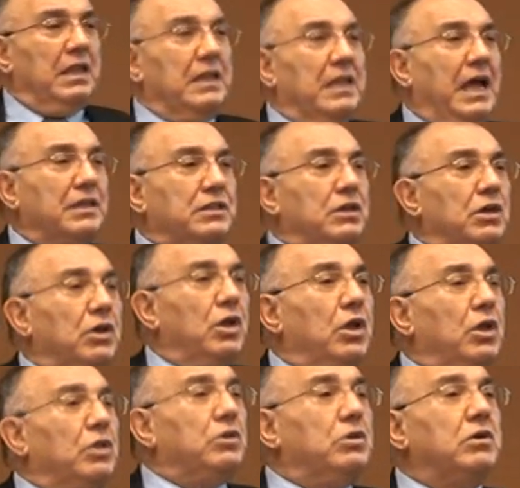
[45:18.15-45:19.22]
that
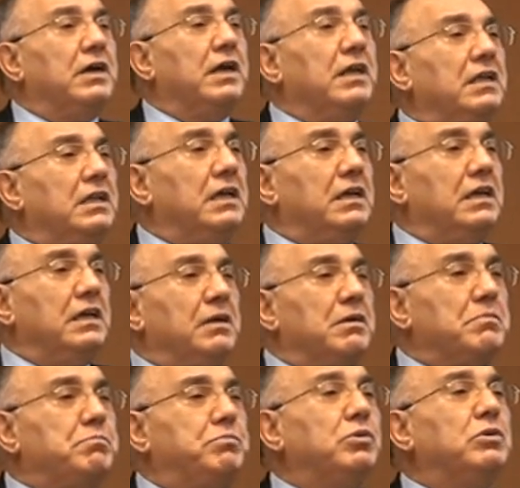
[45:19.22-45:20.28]
during the
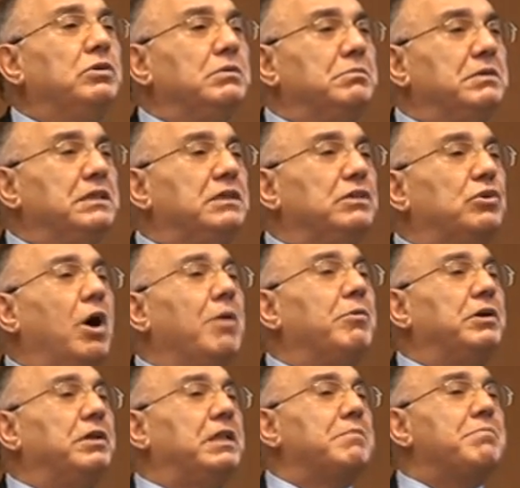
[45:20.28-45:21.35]
boom in
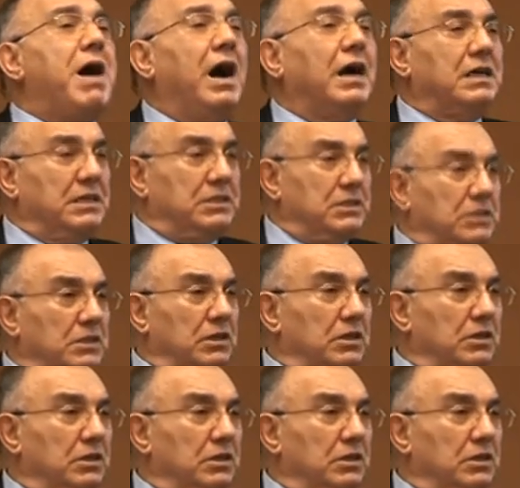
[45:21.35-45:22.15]
commodity markets,